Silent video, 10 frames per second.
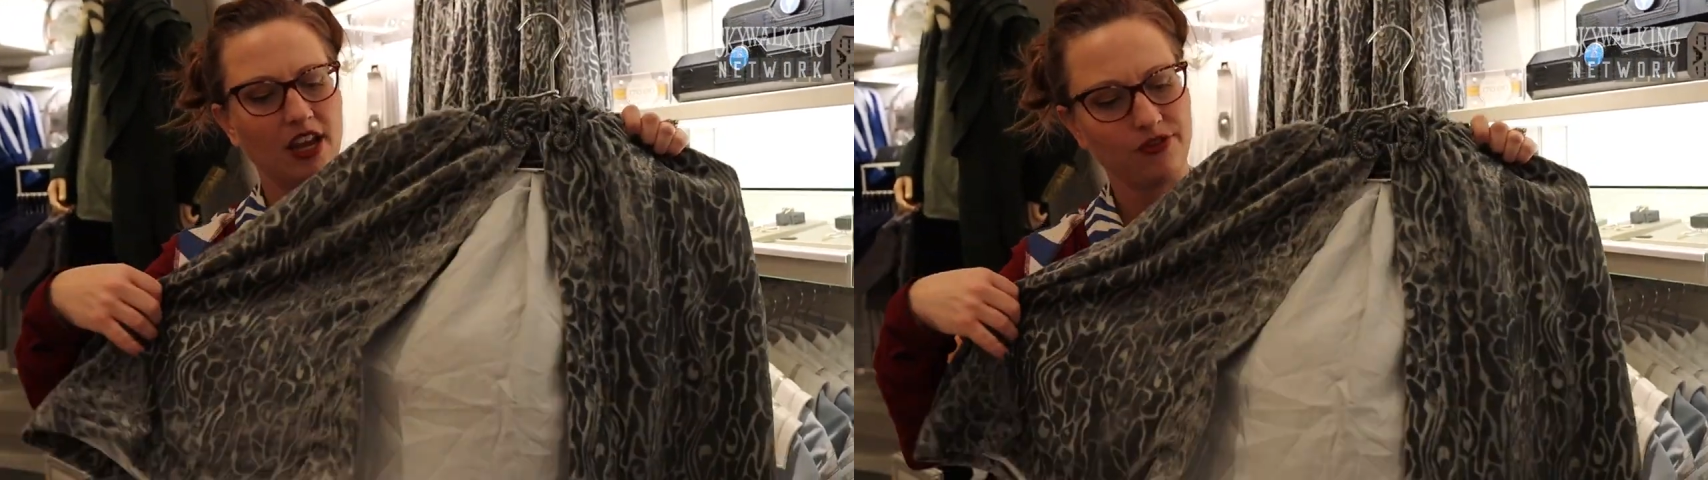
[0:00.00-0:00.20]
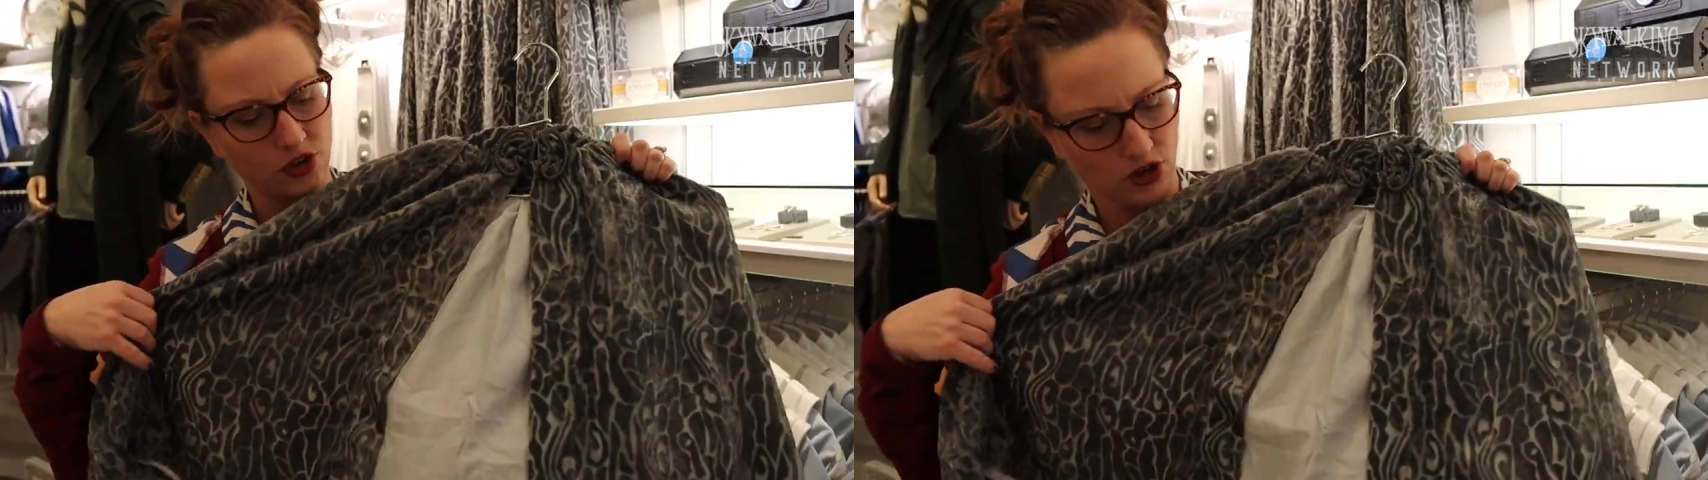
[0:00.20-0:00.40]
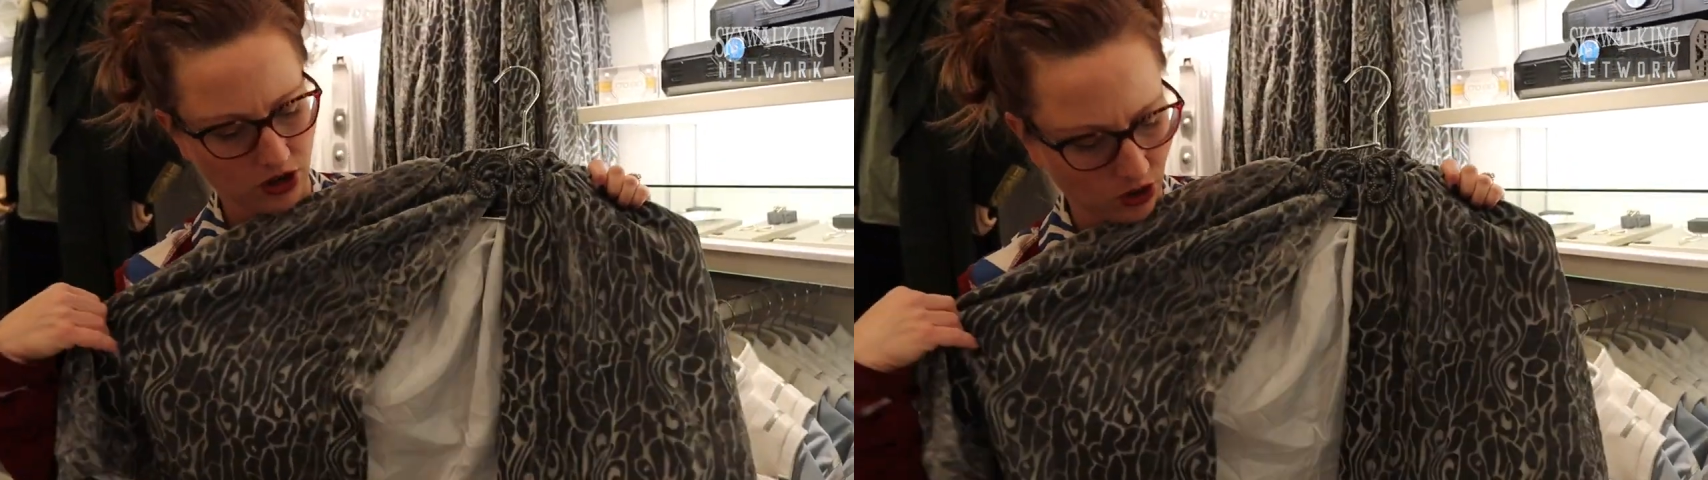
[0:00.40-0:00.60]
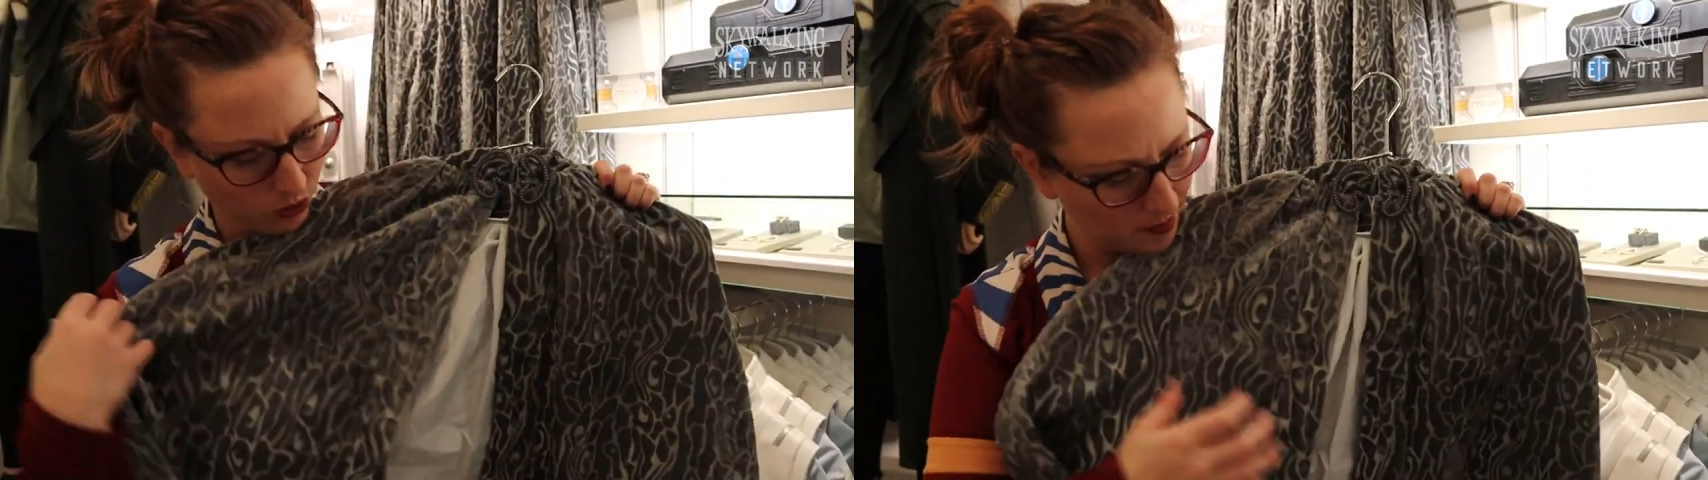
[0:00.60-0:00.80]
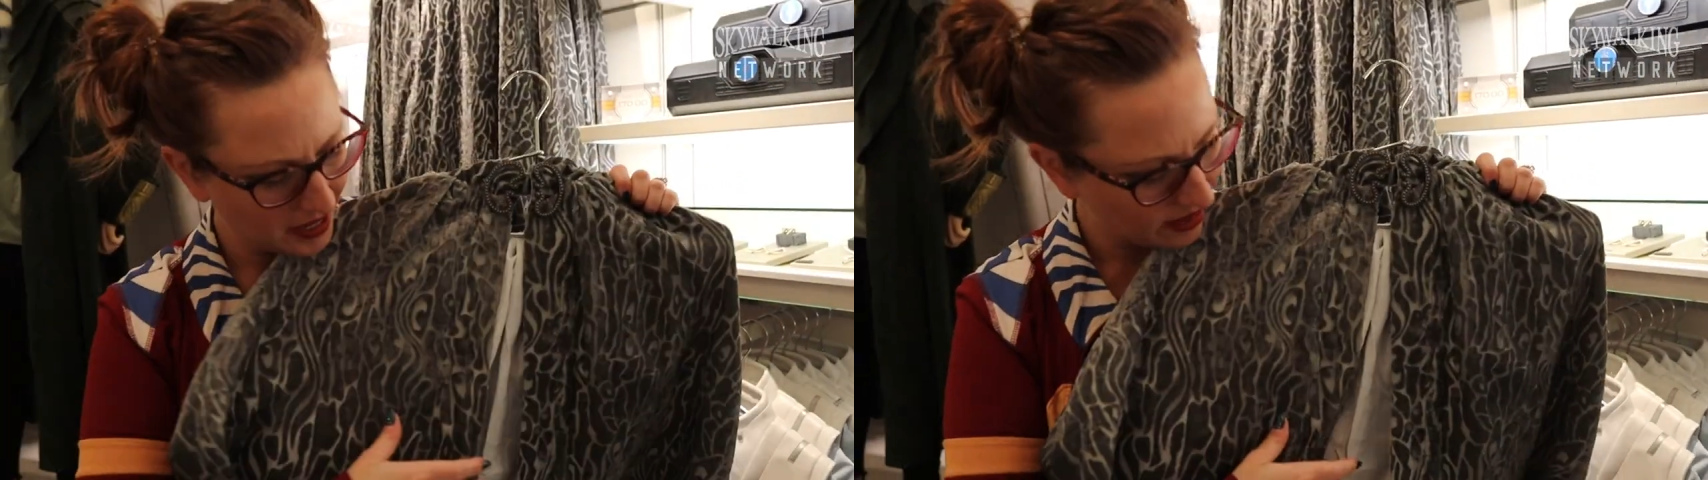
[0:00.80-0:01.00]
if you're
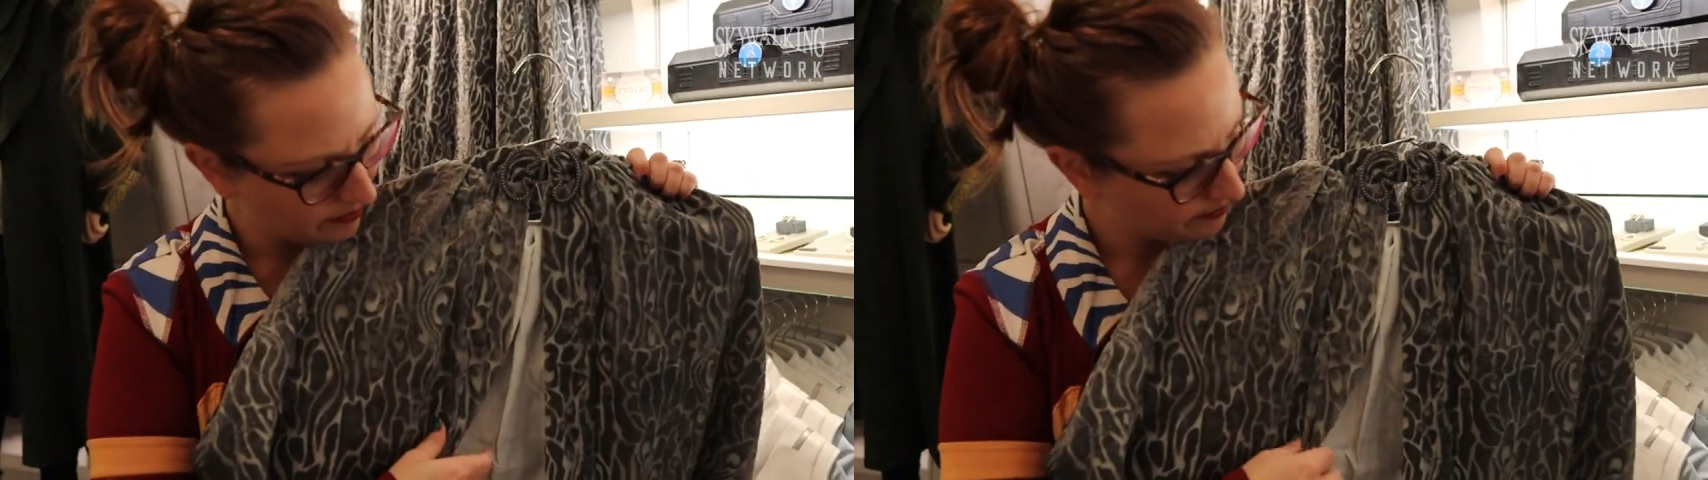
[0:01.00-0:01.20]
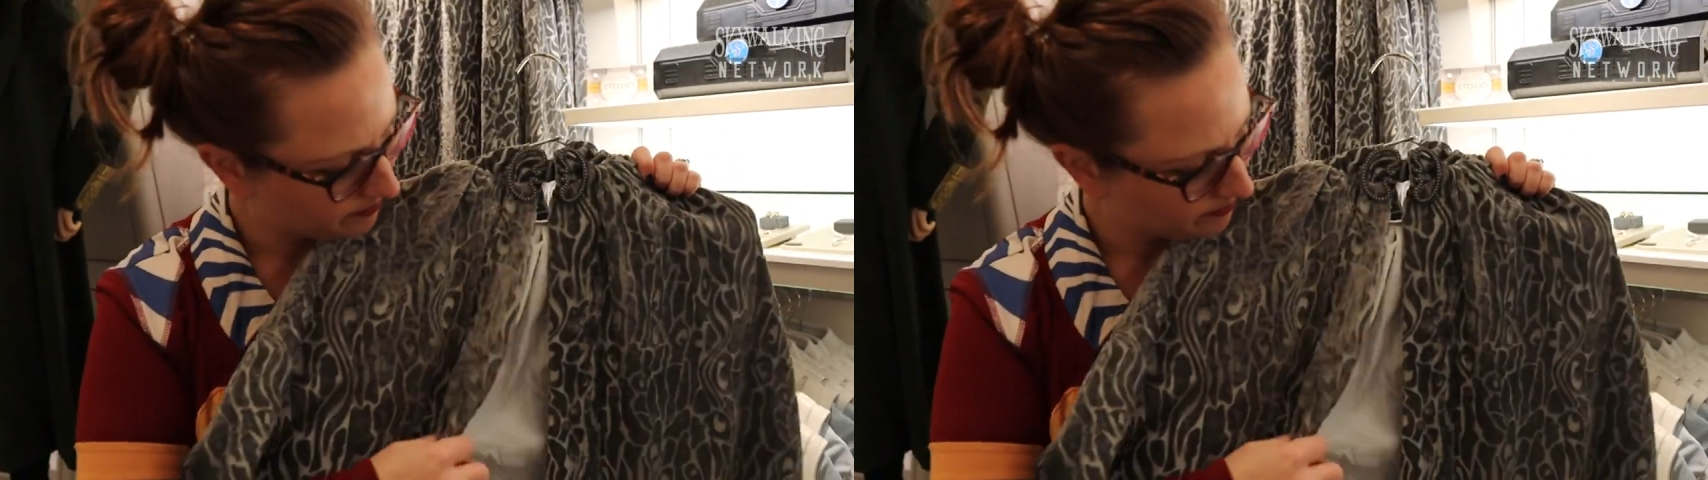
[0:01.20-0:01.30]
a woman.